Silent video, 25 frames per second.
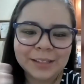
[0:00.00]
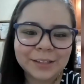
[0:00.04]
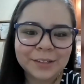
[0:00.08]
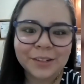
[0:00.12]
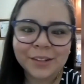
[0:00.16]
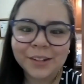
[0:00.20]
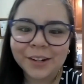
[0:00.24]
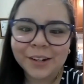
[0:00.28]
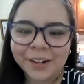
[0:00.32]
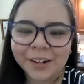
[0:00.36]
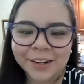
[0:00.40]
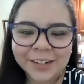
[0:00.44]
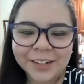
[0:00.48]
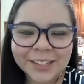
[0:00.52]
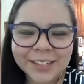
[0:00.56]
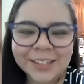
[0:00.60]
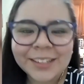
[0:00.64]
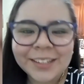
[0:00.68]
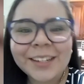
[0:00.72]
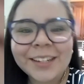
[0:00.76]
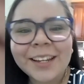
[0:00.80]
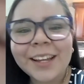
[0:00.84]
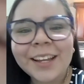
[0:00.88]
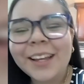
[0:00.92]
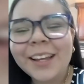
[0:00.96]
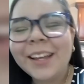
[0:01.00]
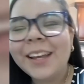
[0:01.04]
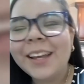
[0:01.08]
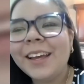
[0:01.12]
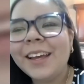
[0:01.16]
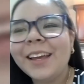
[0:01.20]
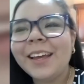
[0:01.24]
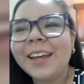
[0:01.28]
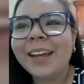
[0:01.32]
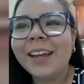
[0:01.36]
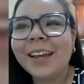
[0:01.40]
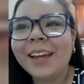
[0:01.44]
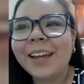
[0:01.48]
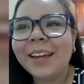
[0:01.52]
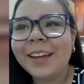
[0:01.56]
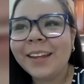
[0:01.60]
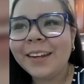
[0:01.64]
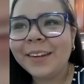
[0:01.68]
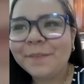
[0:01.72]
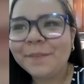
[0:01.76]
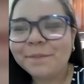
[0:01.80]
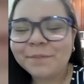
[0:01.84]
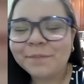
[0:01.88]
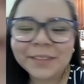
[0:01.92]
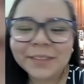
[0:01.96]
little garden.
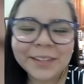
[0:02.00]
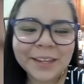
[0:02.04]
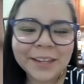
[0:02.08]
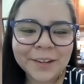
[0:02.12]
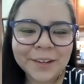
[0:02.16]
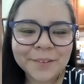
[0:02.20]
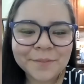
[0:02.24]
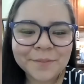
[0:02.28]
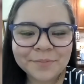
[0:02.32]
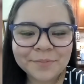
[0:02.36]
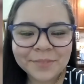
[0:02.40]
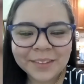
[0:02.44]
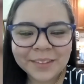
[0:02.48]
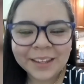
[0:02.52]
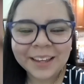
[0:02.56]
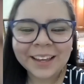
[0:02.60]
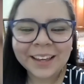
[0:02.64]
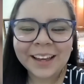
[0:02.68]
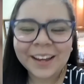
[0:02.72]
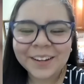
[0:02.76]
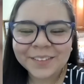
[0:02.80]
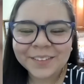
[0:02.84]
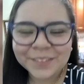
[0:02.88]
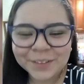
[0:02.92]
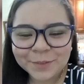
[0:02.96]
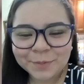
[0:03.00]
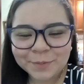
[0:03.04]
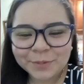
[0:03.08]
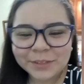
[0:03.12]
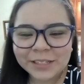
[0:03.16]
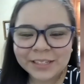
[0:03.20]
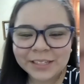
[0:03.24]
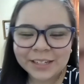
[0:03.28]
And yeah, I will put